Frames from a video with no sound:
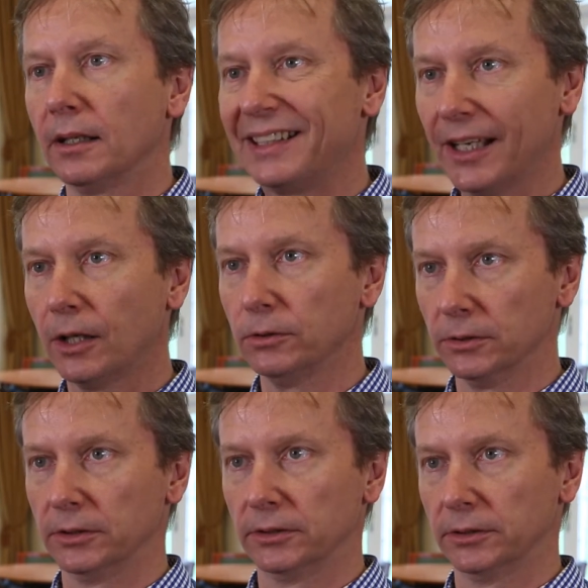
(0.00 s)

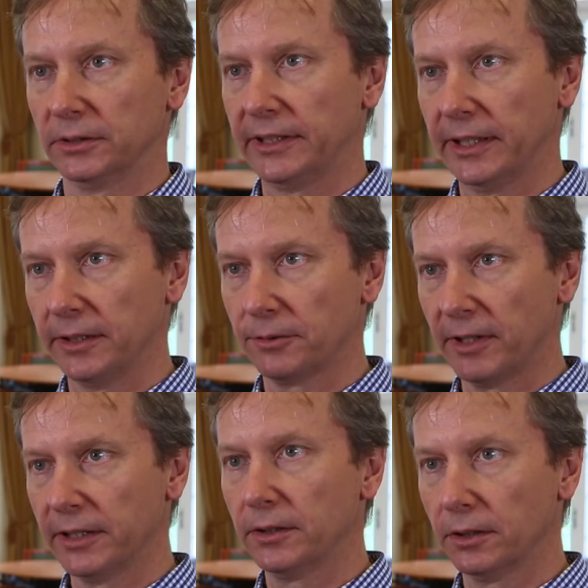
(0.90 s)
cloud that is
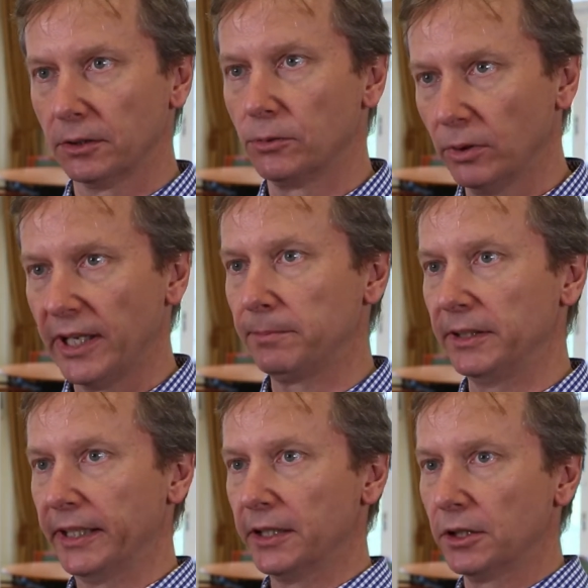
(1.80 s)
running the control
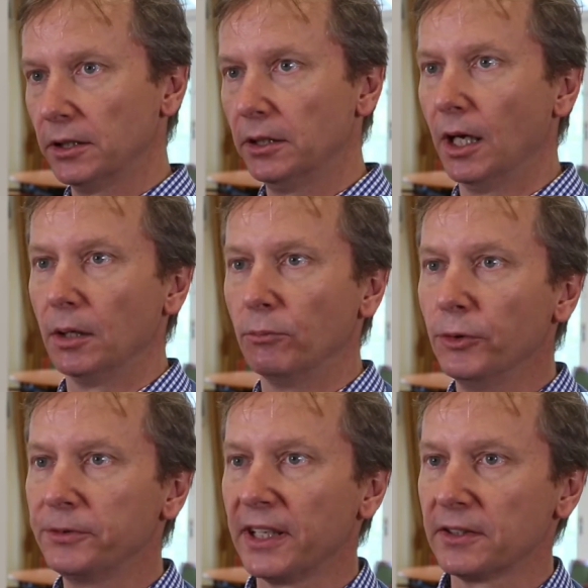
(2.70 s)
application
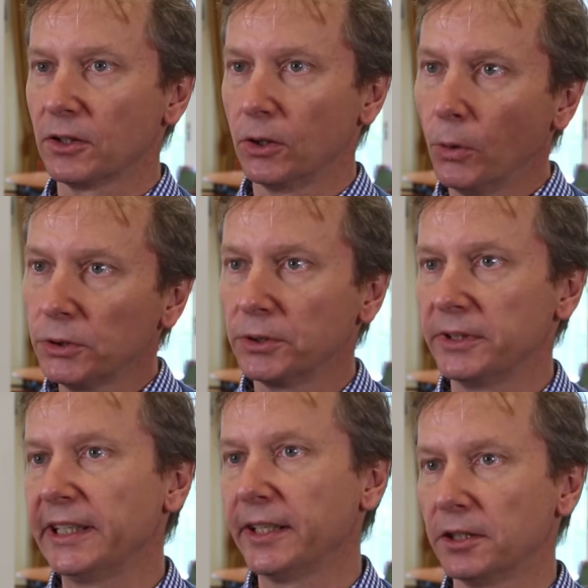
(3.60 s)
moves as close to
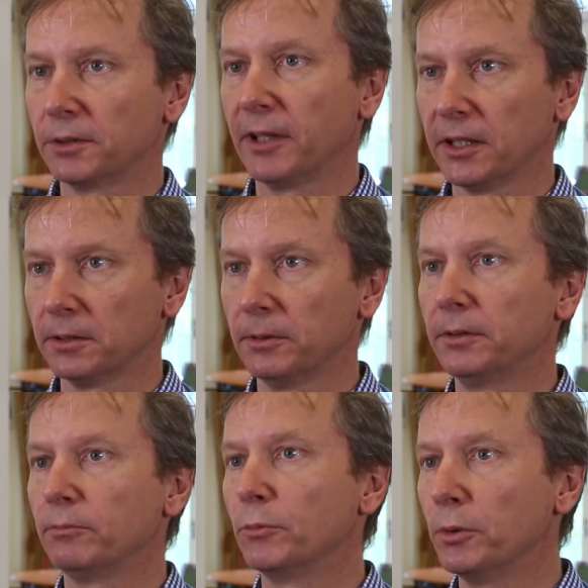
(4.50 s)
the edge as
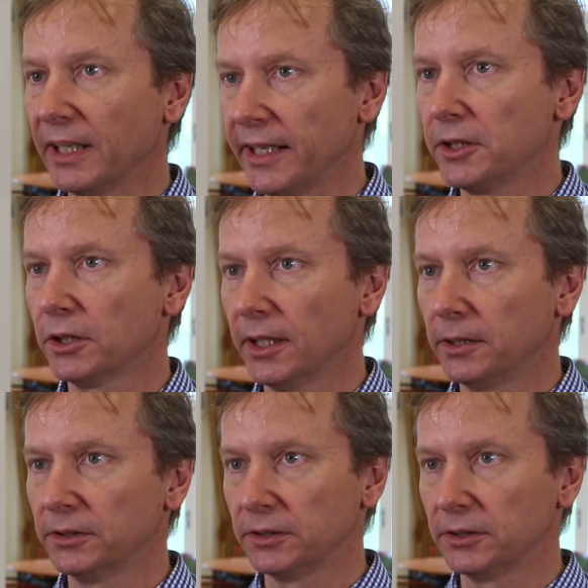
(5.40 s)
possible, mobile edge cloud.